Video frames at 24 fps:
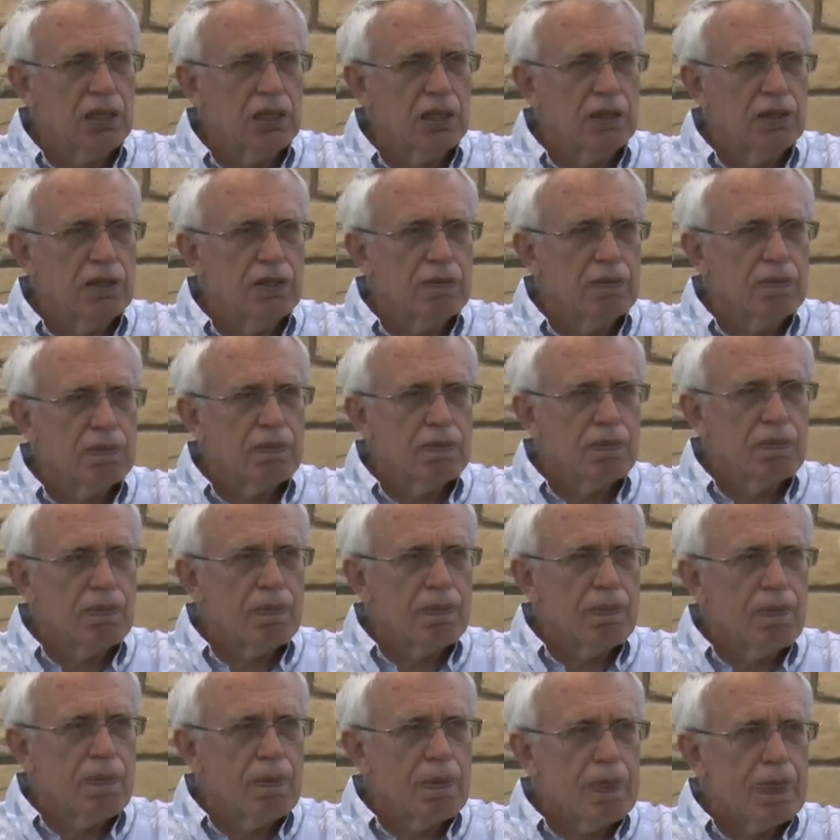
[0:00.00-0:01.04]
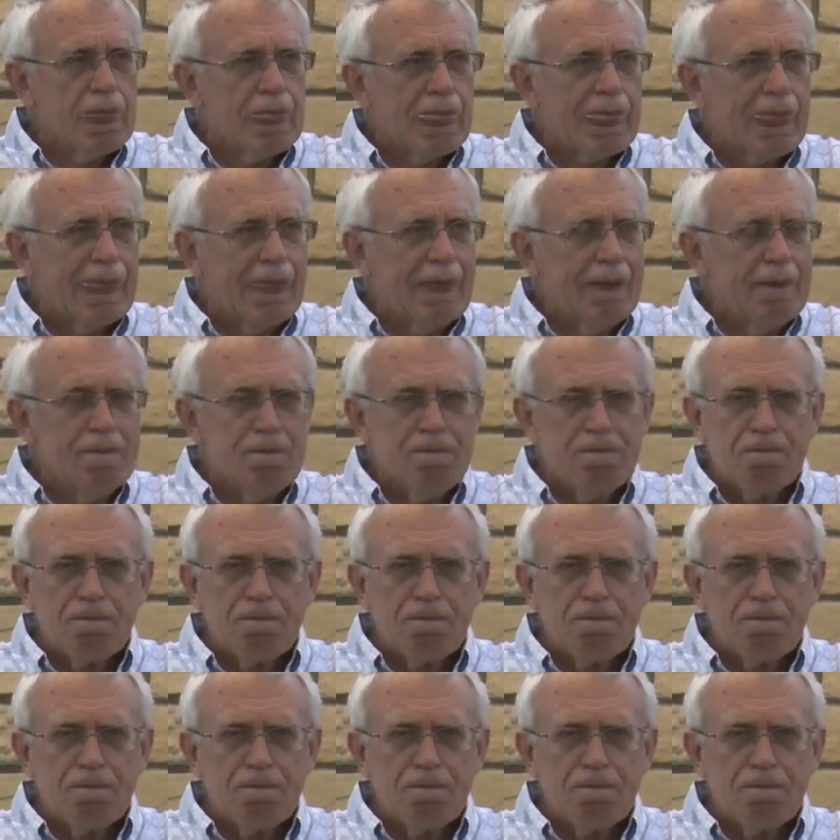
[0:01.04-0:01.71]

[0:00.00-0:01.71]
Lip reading: Nobody speaks.